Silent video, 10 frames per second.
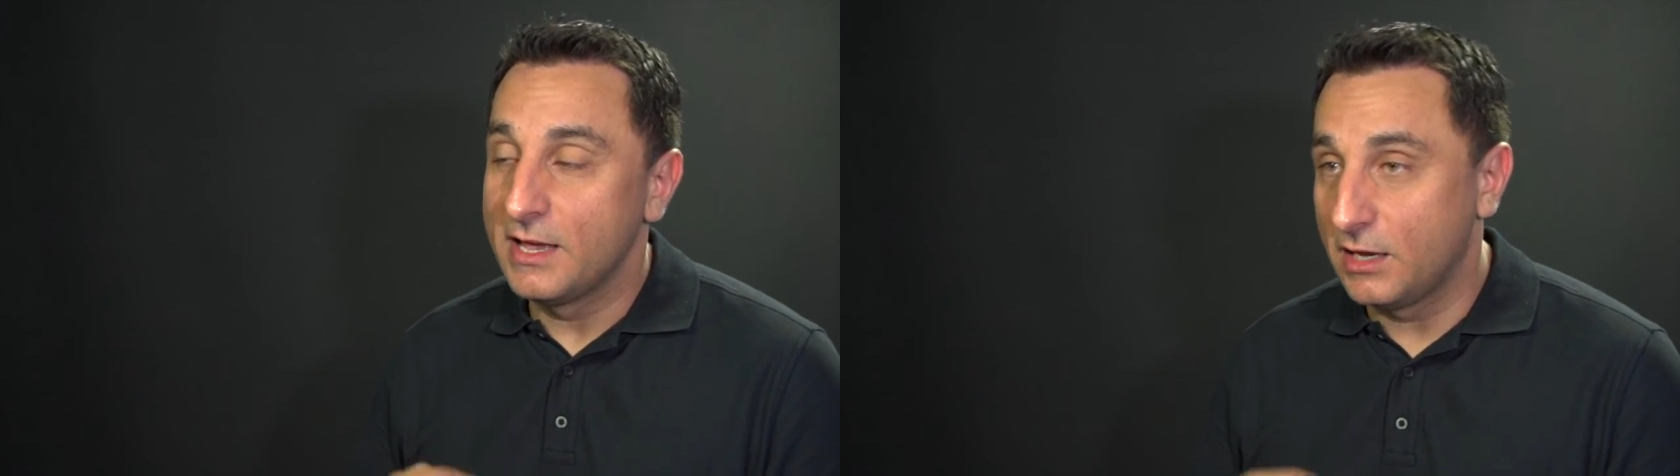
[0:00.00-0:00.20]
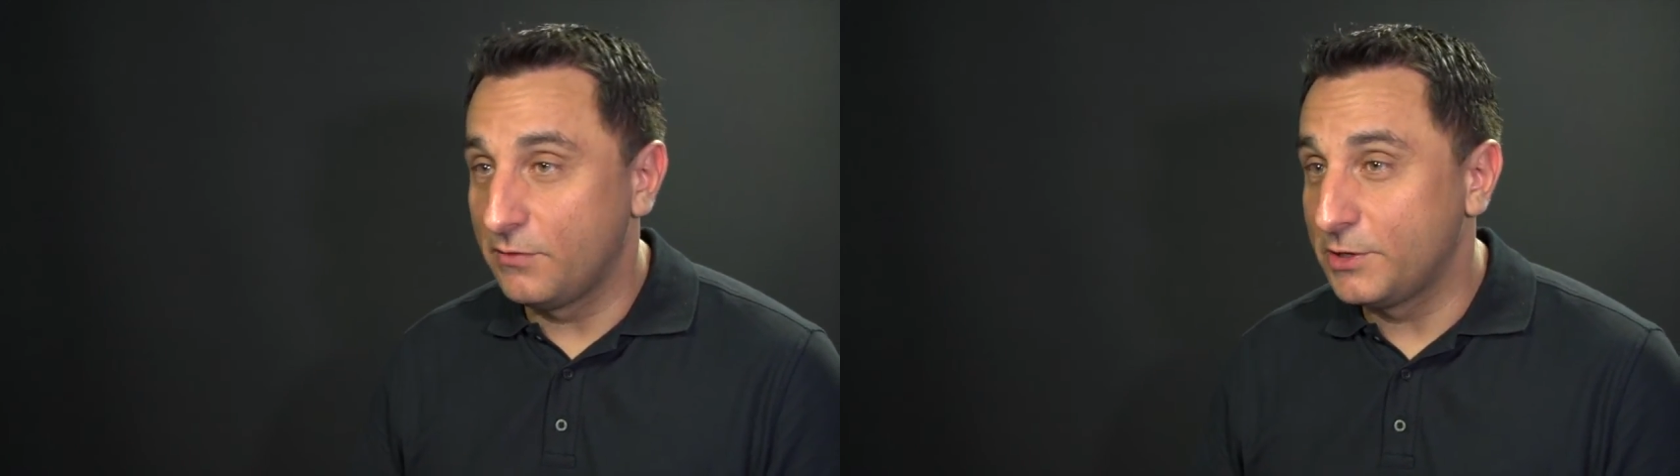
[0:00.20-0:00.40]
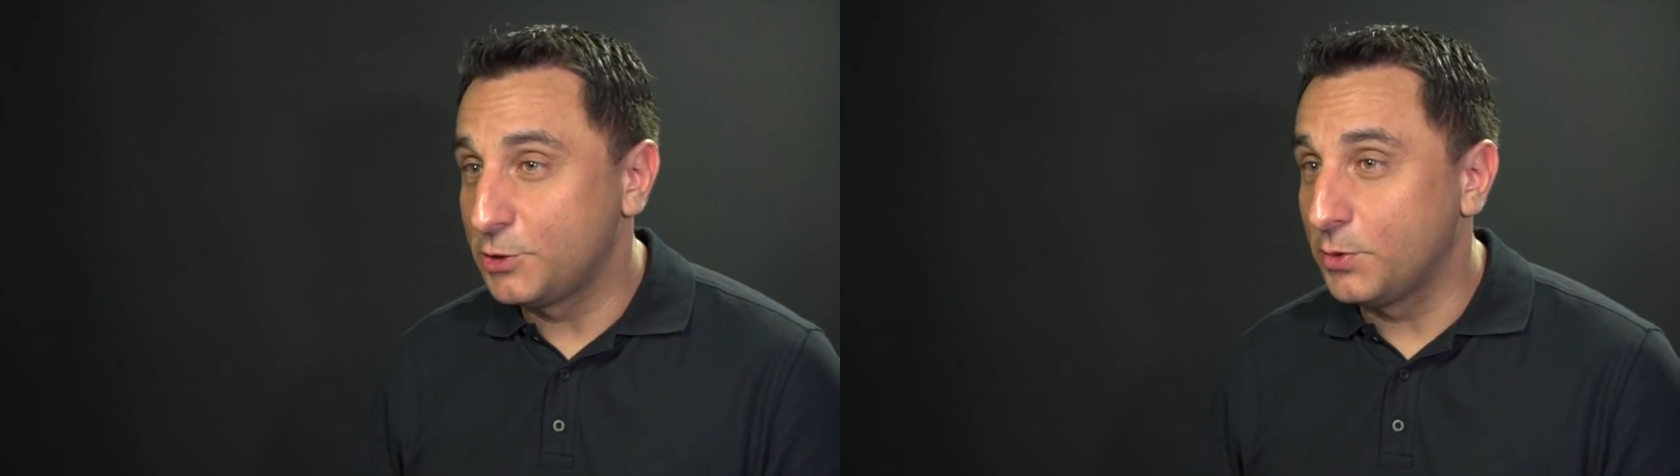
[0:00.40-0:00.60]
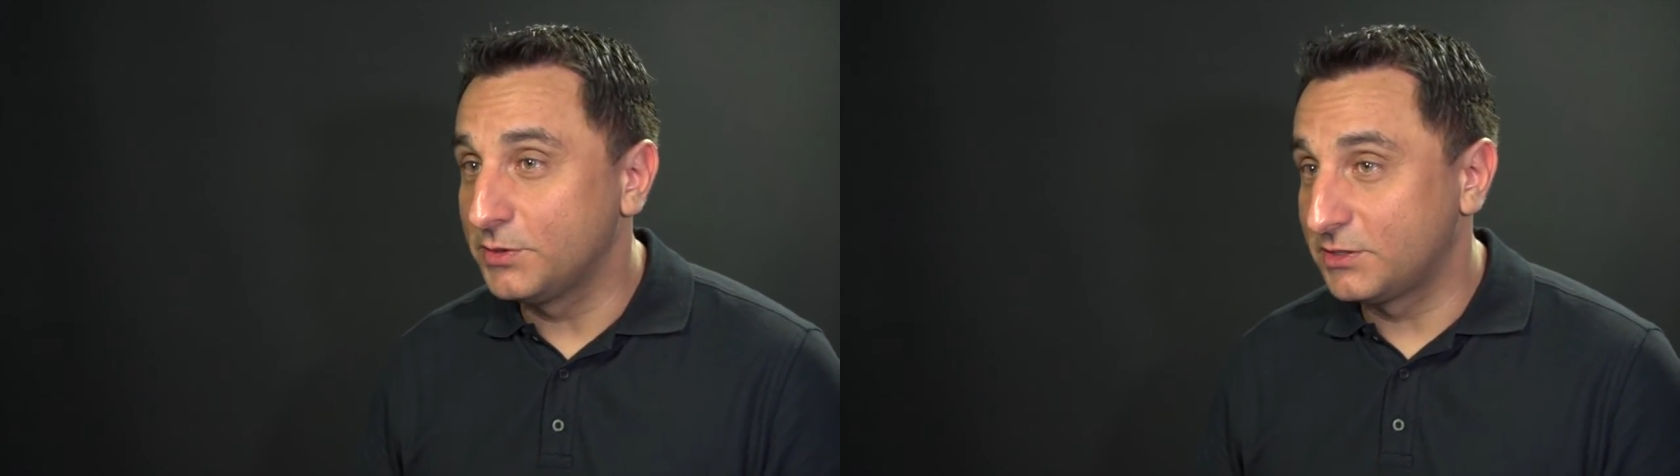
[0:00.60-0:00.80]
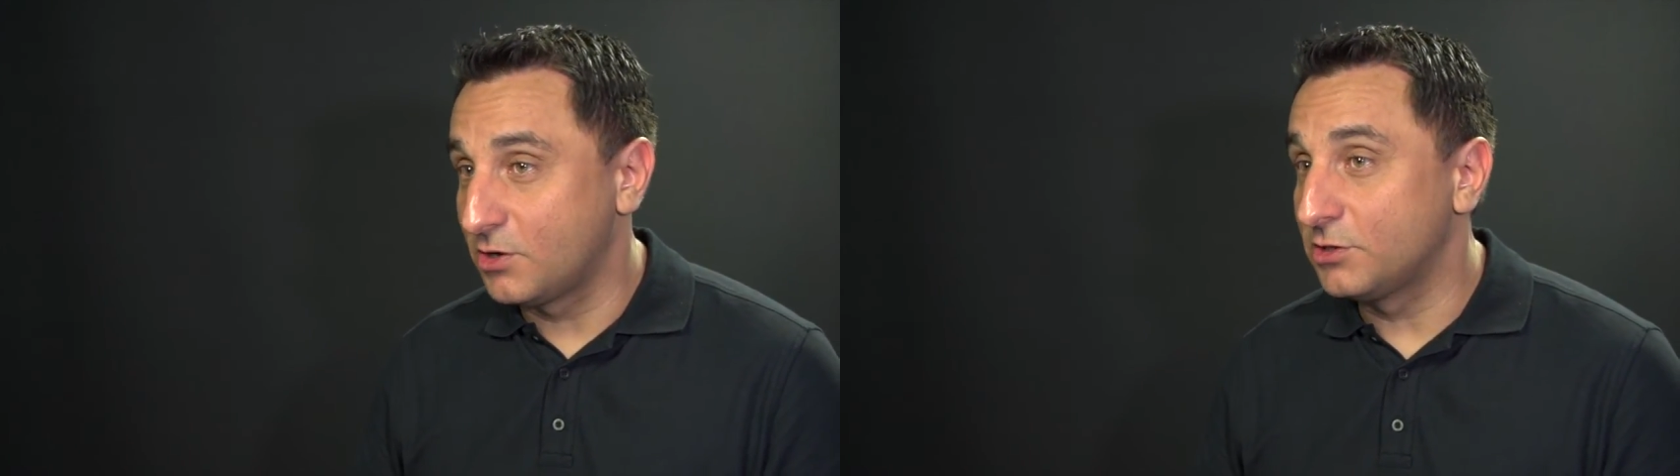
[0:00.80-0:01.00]

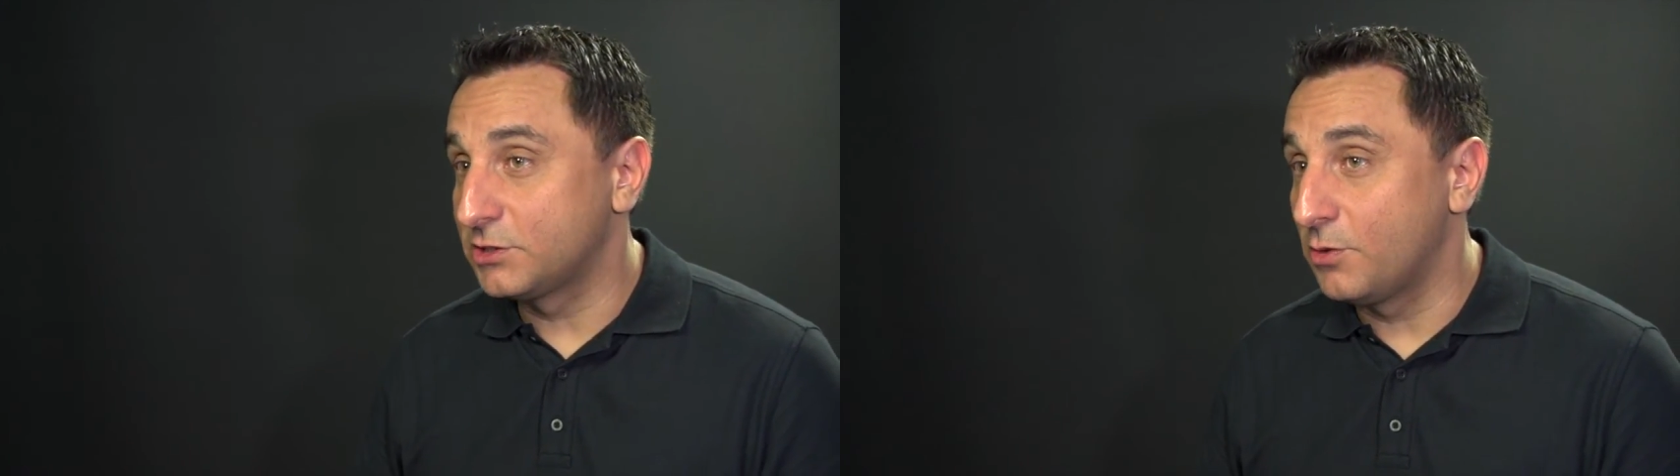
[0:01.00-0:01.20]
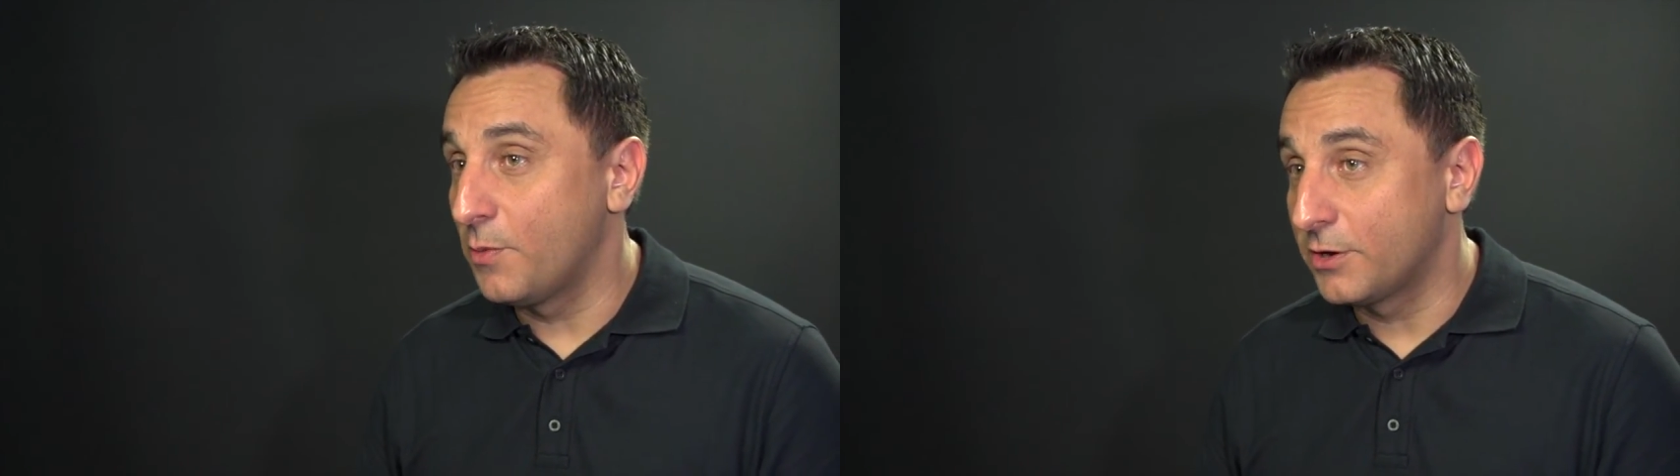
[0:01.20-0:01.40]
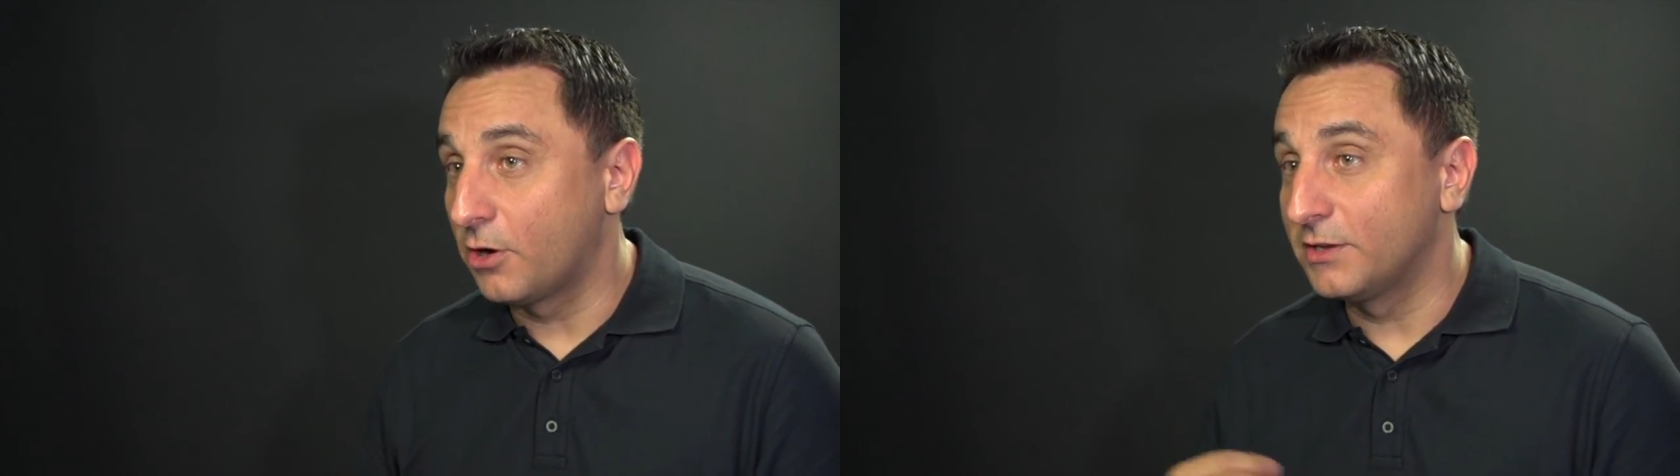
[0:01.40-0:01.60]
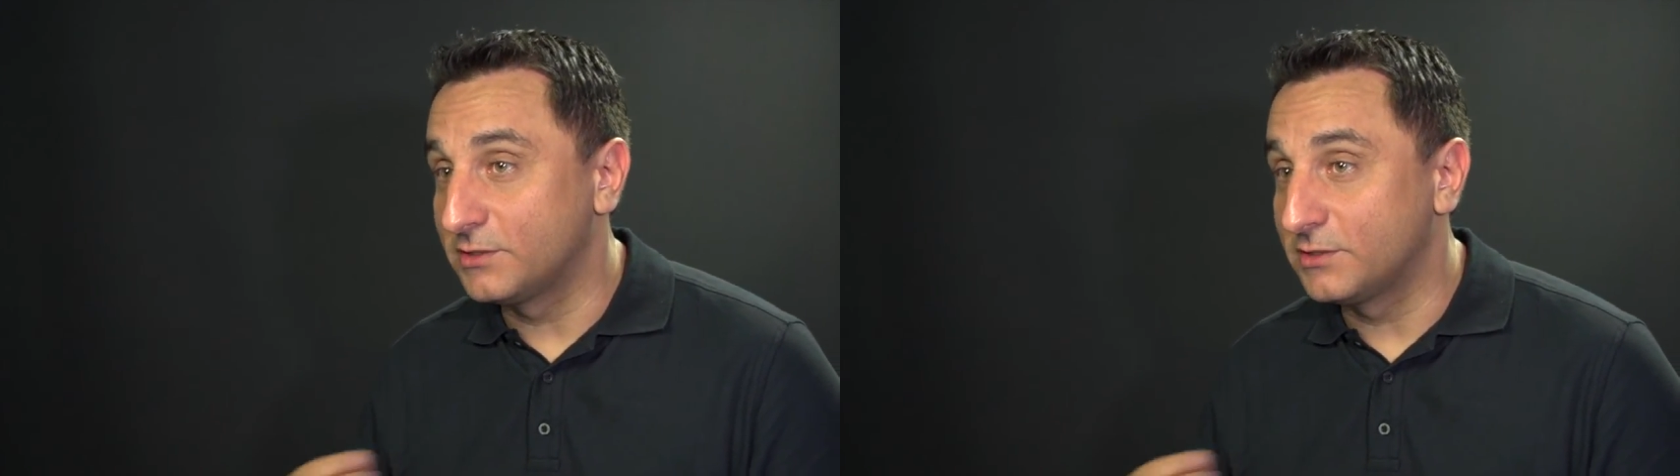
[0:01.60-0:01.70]
individuals, it's also about our